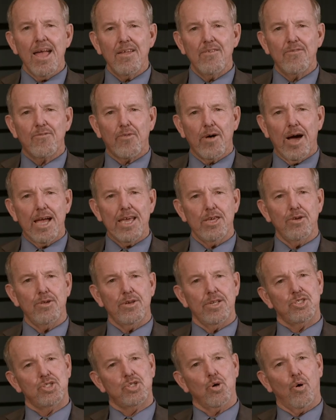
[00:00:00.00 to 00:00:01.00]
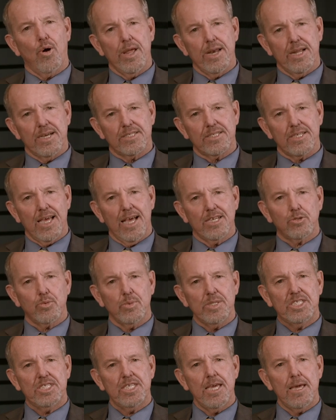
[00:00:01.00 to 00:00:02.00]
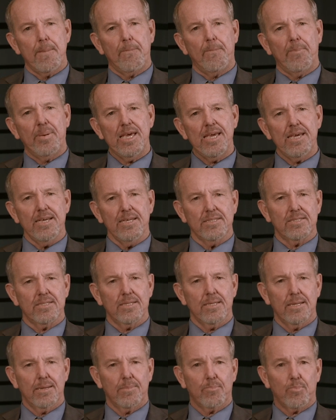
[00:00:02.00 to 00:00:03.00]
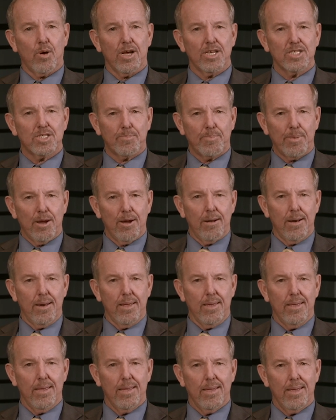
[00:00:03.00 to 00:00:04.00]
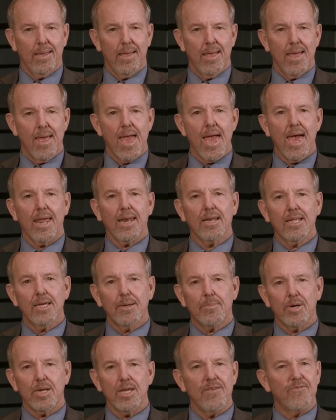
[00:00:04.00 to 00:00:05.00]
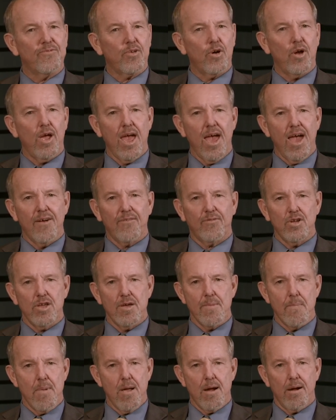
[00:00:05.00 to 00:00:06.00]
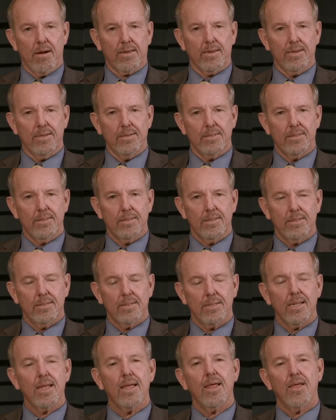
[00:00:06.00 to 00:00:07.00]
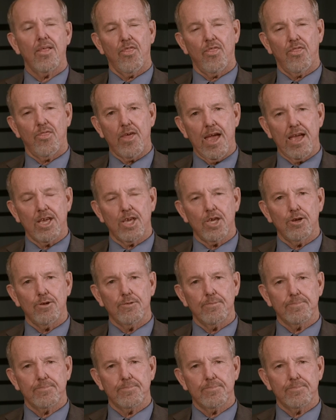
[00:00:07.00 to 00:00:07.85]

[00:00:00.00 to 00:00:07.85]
invite you to join us as we seek peace, prosperity, and liberty for every American. Thank you.